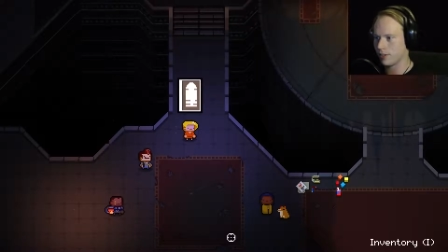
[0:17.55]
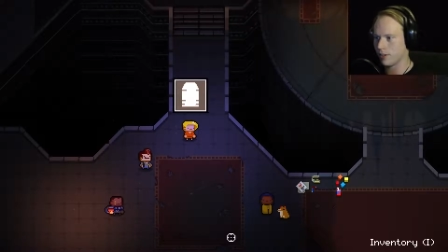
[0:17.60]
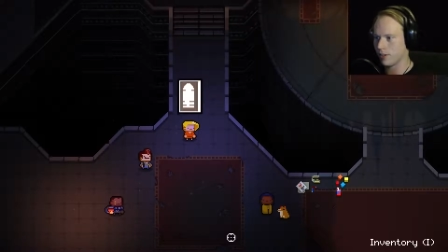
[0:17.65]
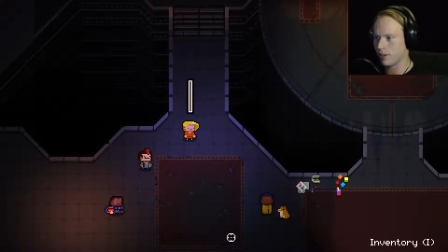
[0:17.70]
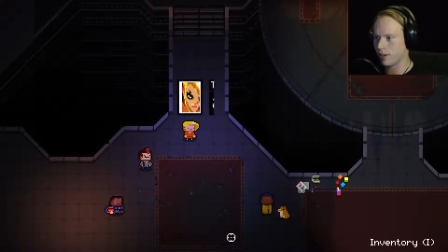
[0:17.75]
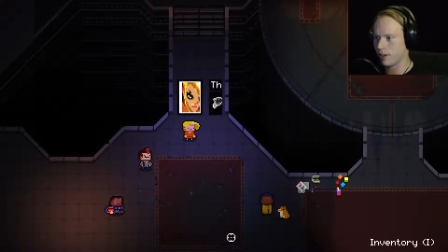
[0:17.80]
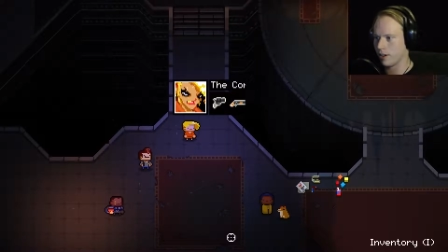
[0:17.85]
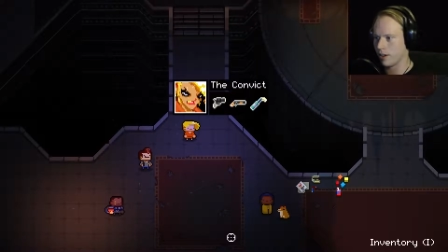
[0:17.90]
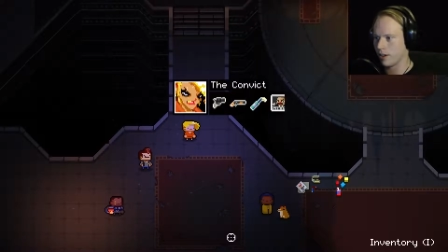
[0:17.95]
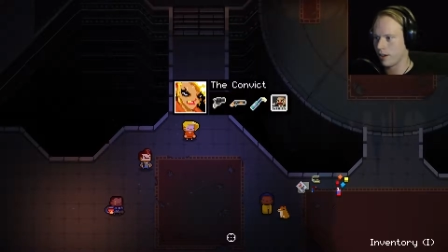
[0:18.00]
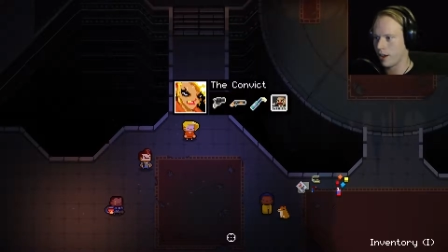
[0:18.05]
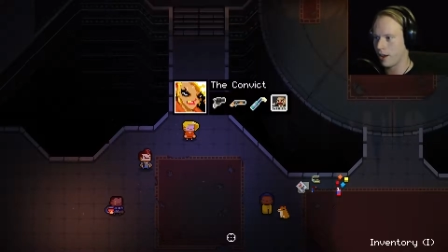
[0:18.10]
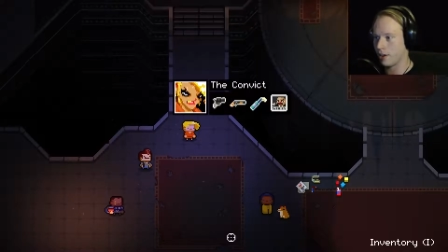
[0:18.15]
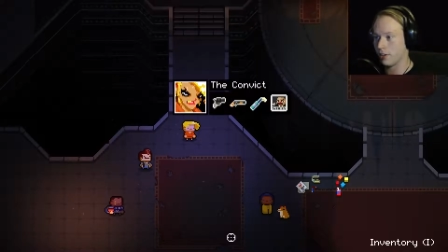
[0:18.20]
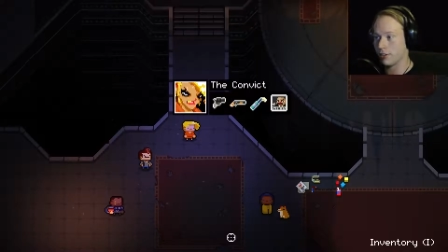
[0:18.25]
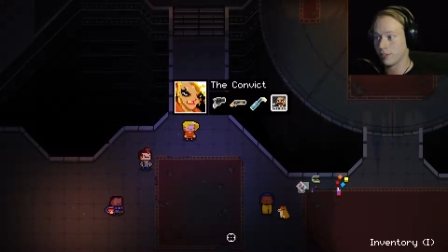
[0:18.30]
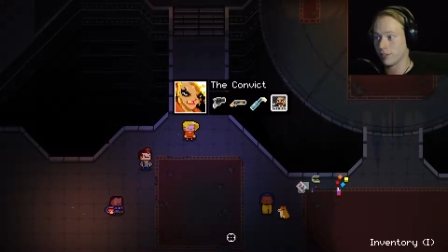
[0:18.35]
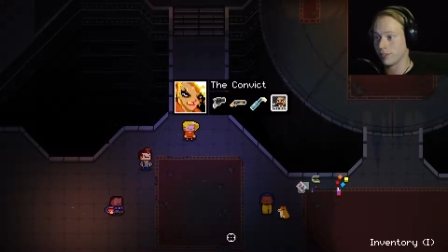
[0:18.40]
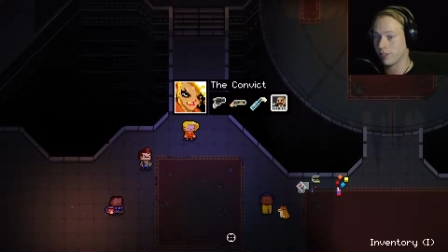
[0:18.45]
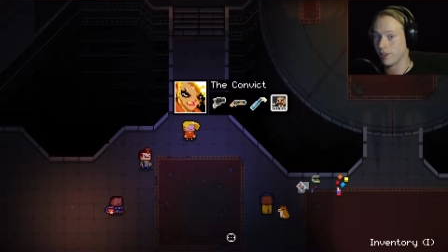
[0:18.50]
Okay, I
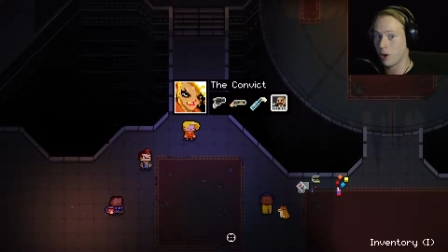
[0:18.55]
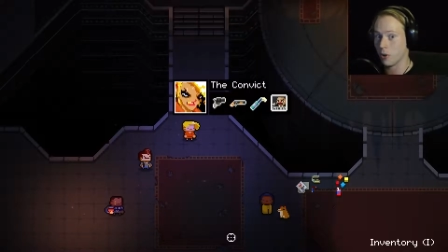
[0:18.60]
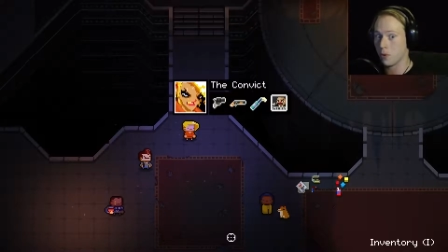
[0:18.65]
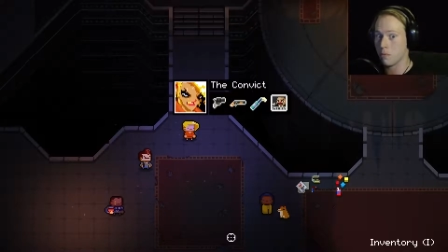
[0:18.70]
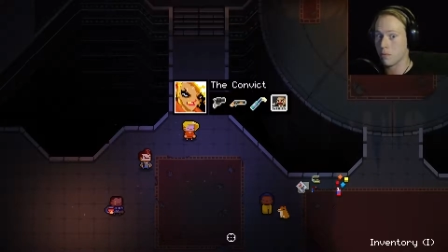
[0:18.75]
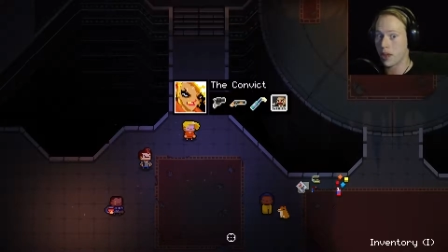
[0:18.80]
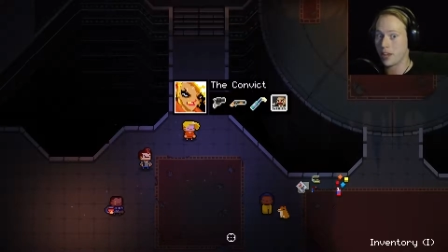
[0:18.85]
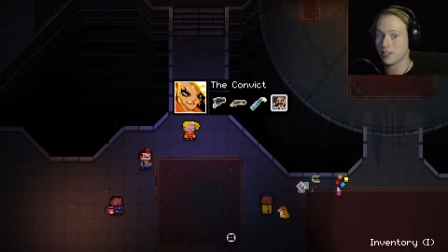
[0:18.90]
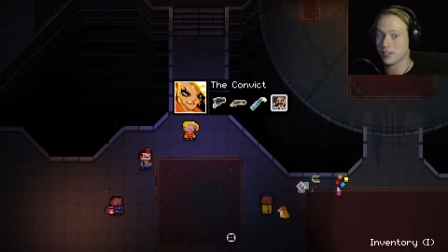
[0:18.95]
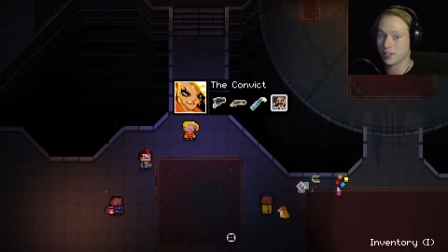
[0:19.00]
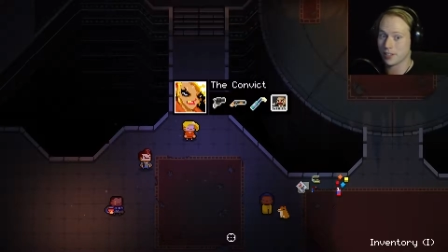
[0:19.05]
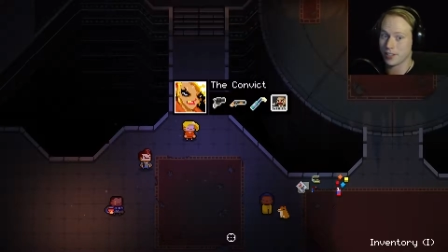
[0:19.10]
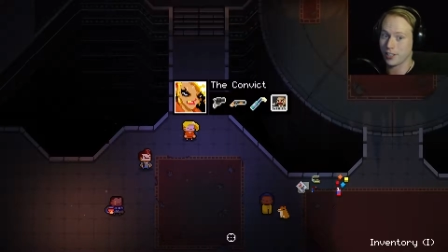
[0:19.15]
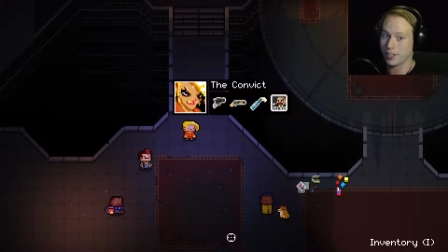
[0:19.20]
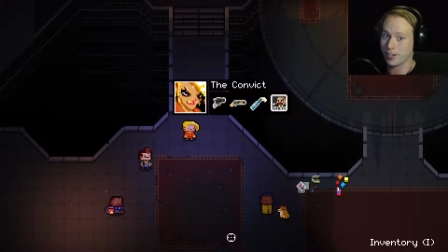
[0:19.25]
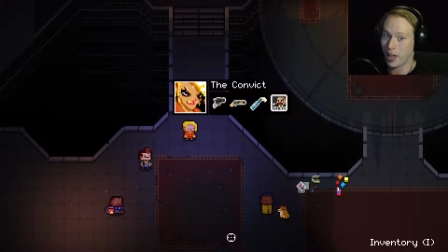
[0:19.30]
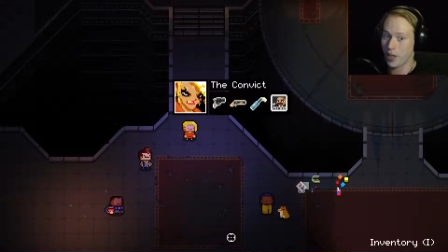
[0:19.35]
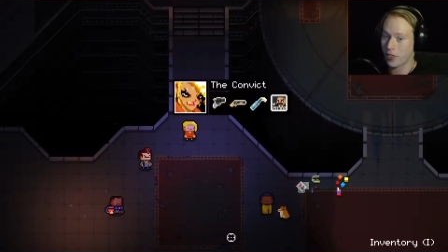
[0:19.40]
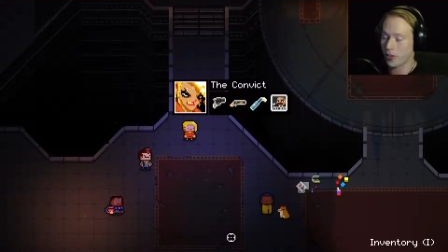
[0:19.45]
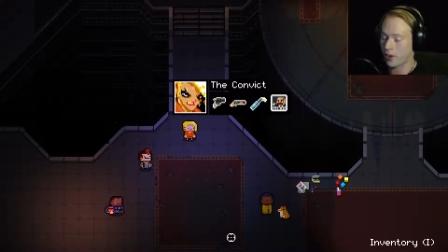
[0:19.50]
know basically
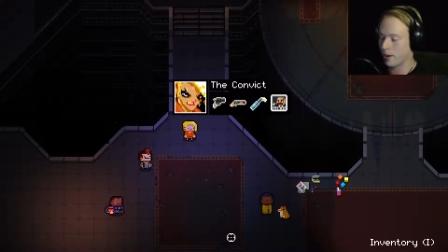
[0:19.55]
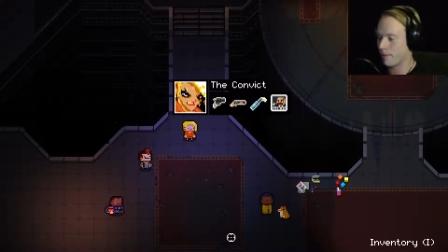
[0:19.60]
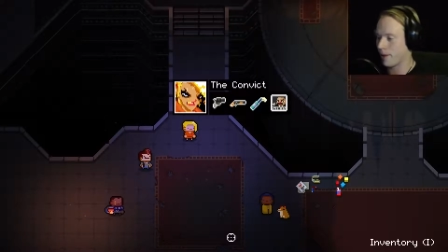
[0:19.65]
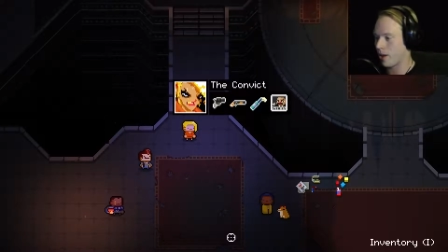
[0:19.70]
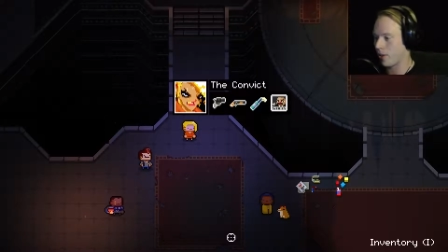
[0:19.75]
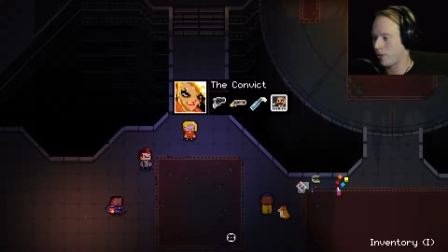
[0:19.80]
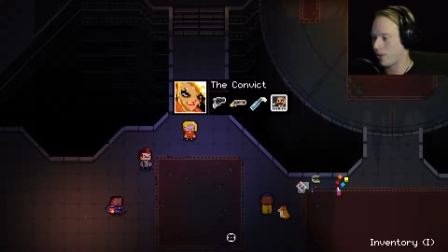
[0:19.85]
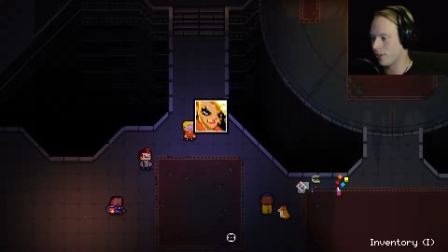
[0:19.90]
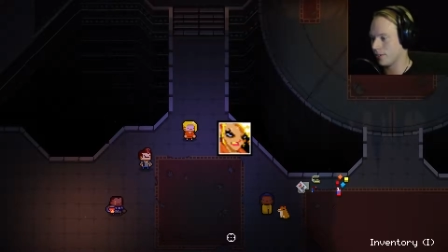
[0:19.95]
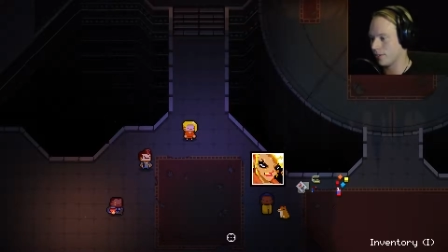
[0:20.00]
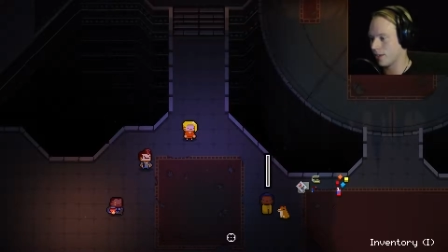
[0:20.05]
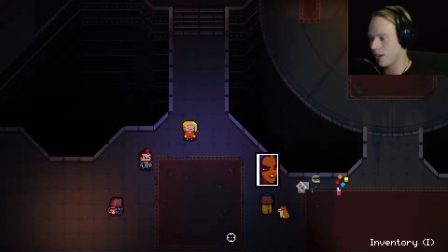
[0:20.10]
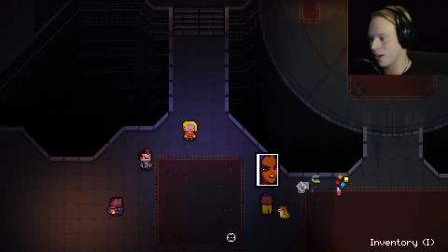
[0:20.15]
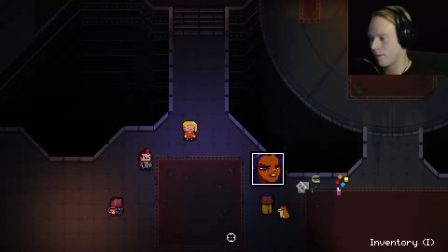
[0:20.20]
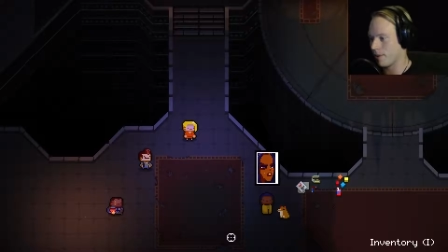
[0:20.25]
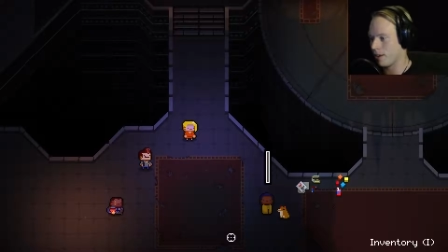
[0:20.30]
nothing about this game.